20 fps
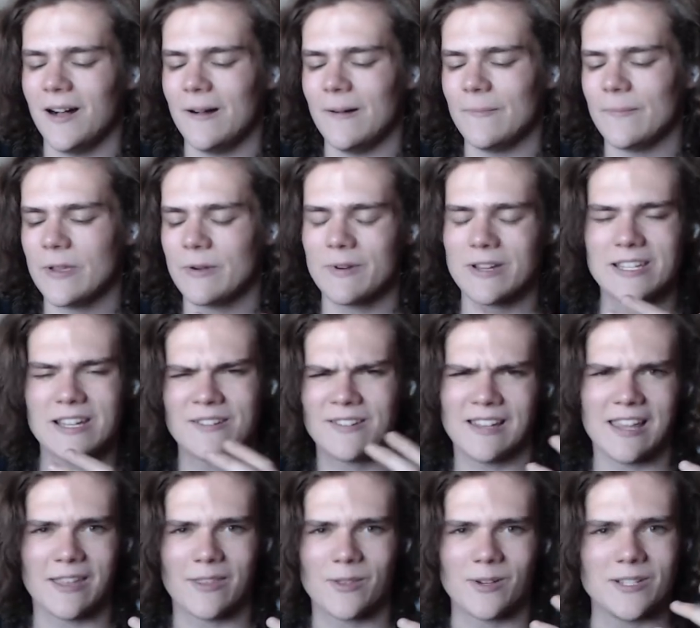It went down to
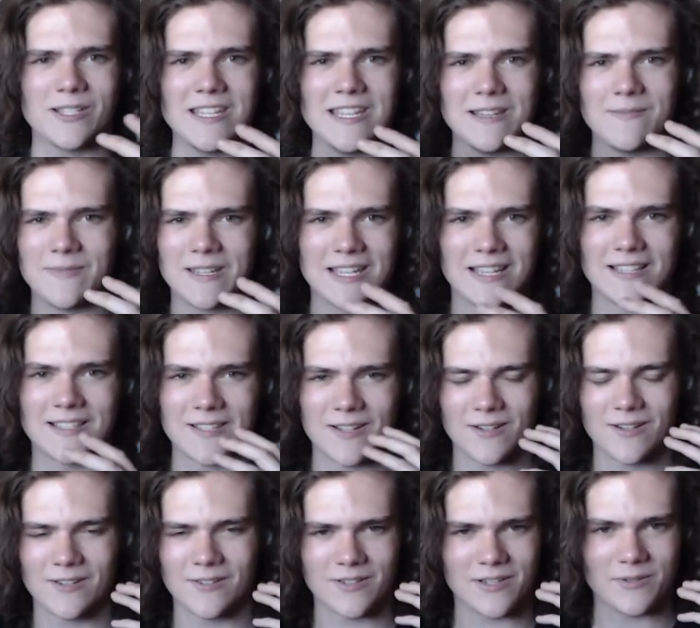like 13 because
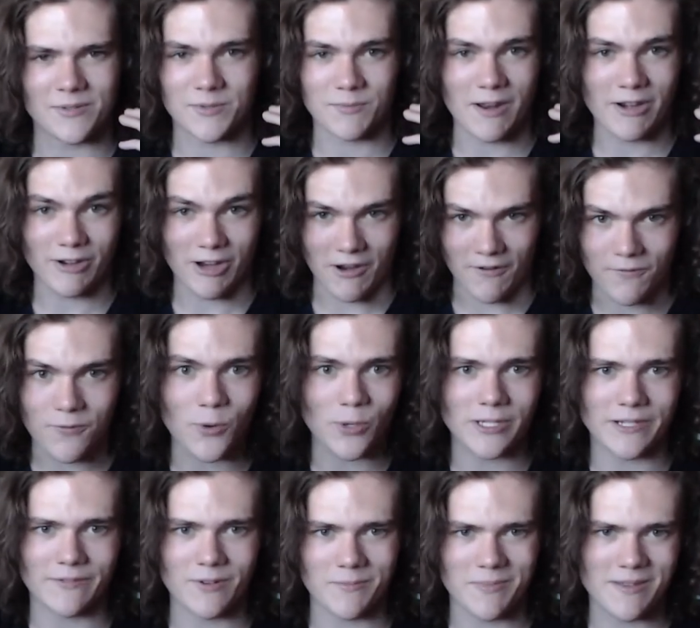it was rendering four
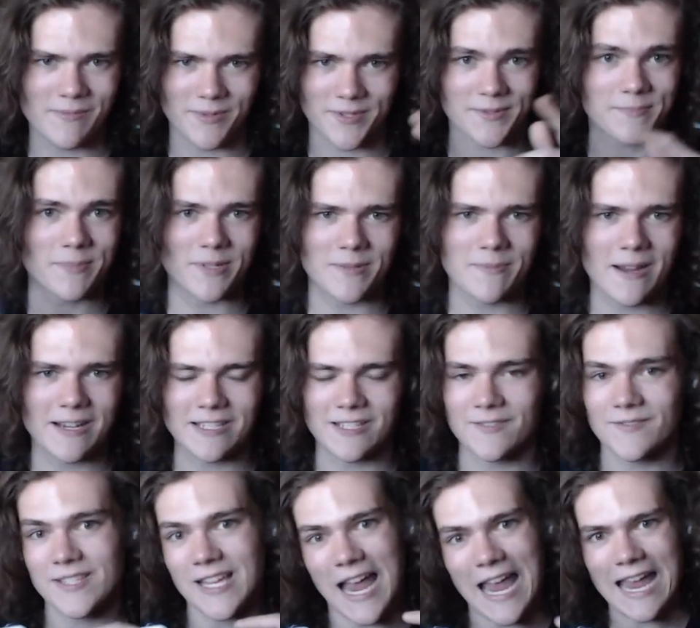different people's
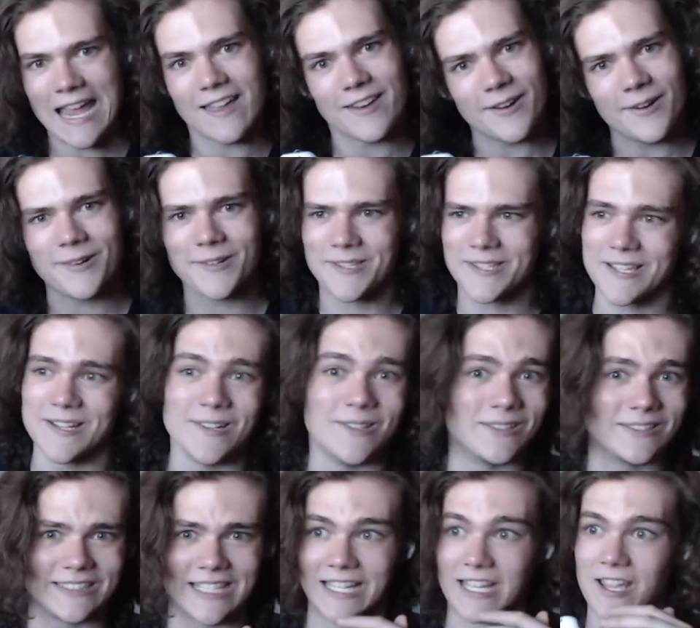perspectives and also
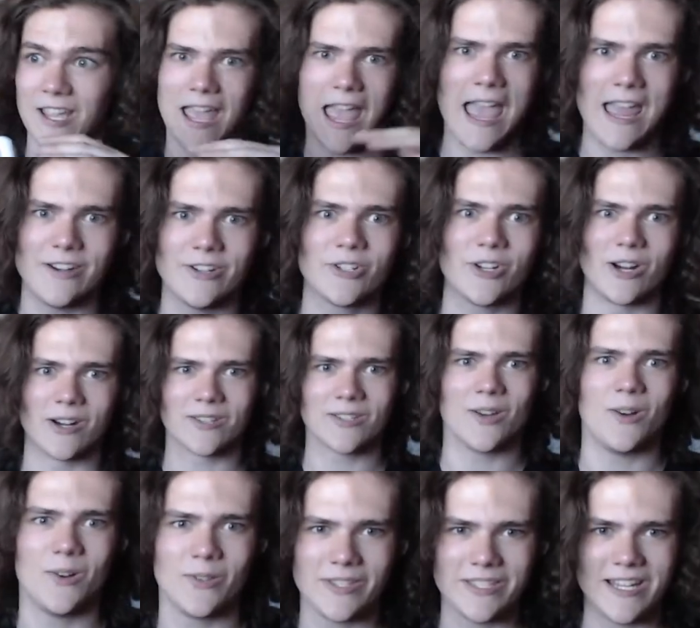like end chunks
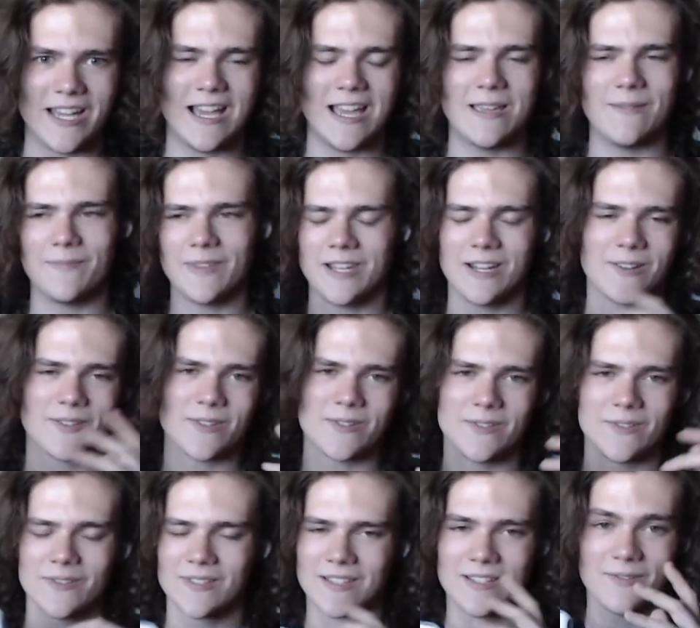all the time, you know,
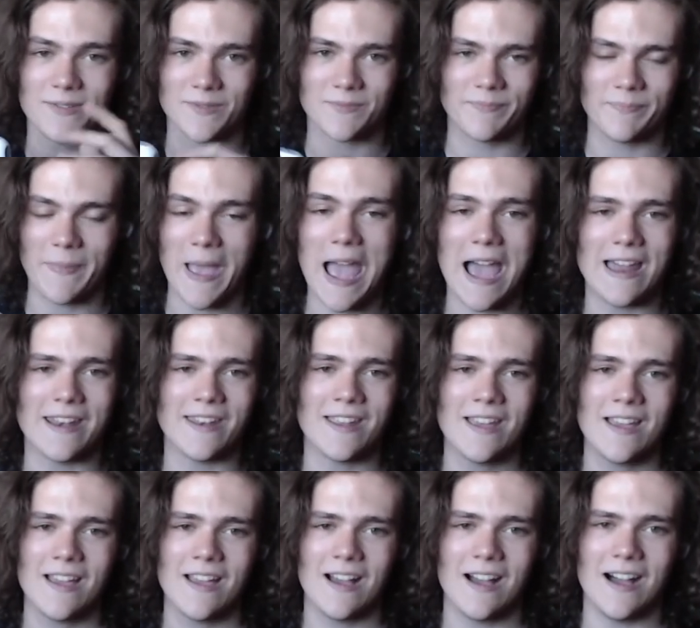so it was bad.
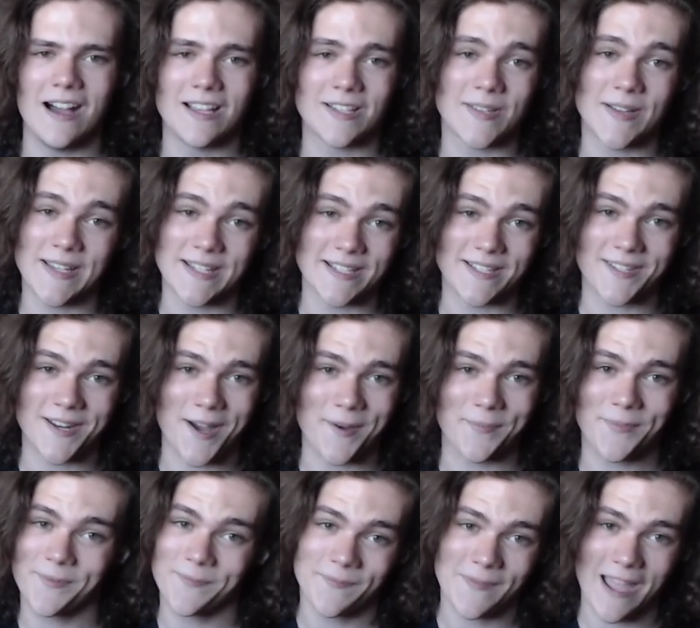So I had to
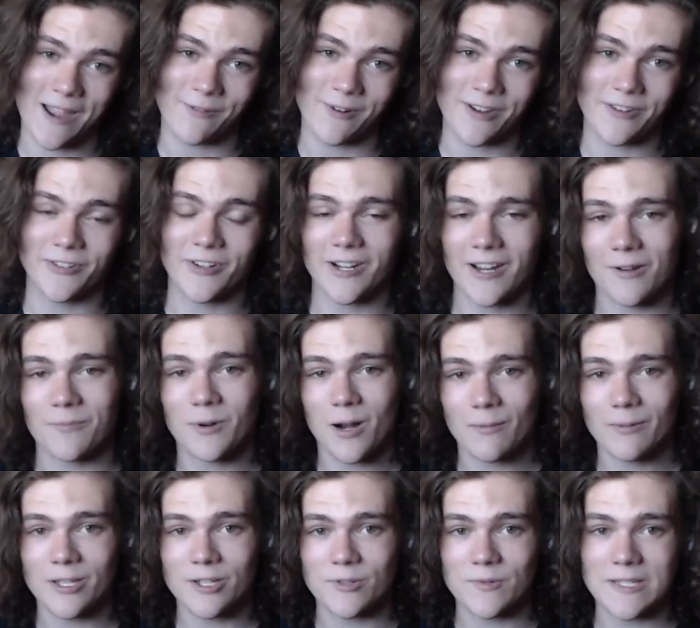stop that rendering. I'll
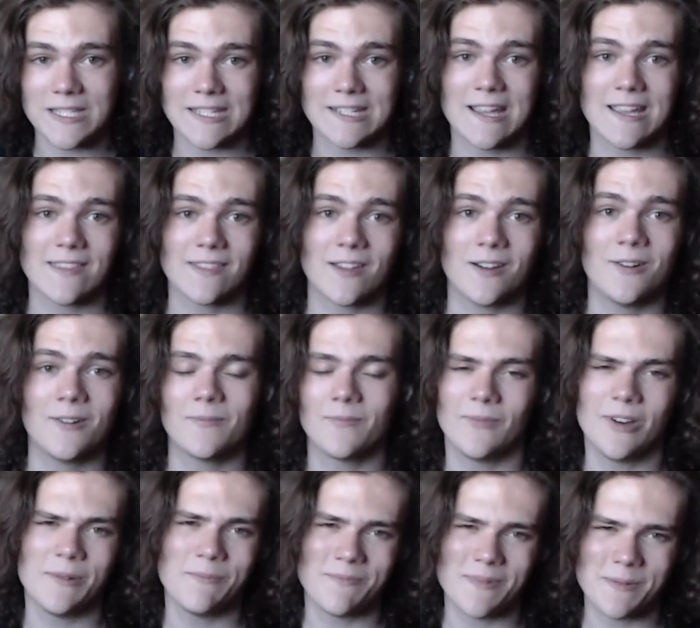probably do it tonight though,
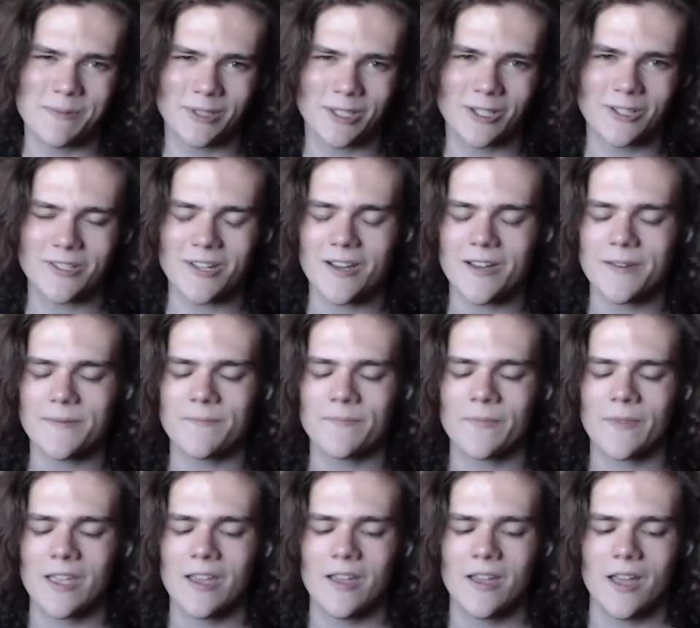when people aren't
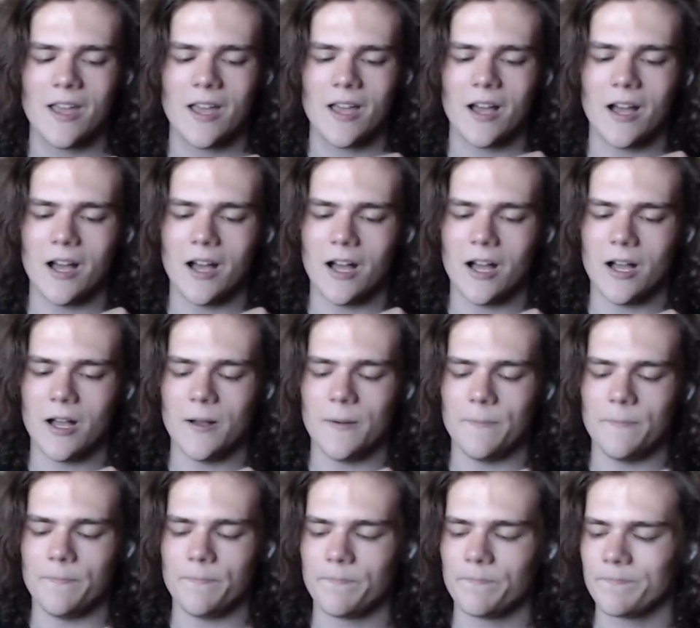
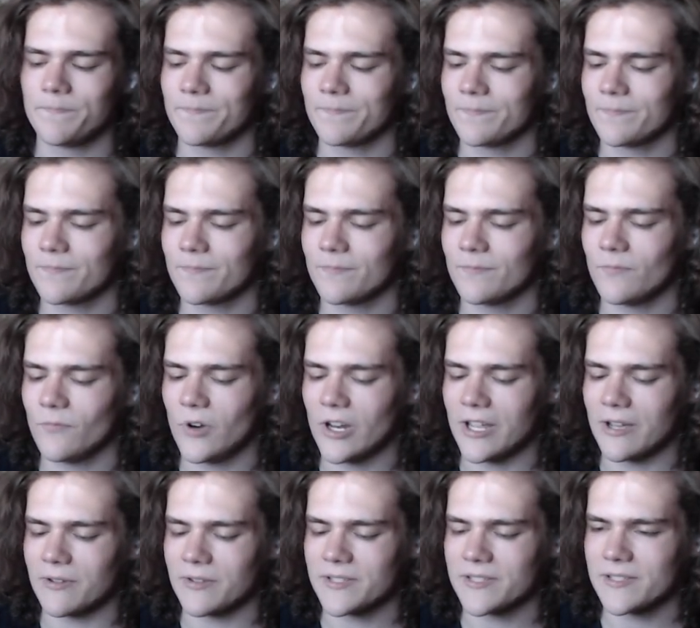on. What
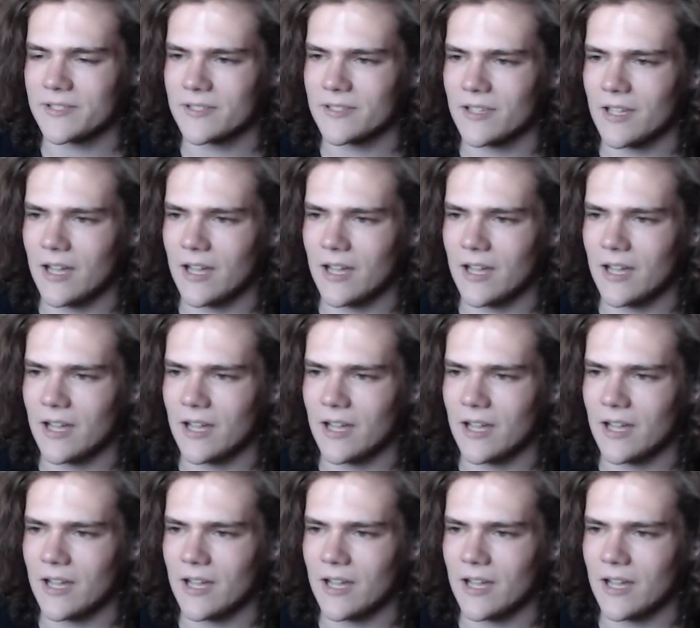else?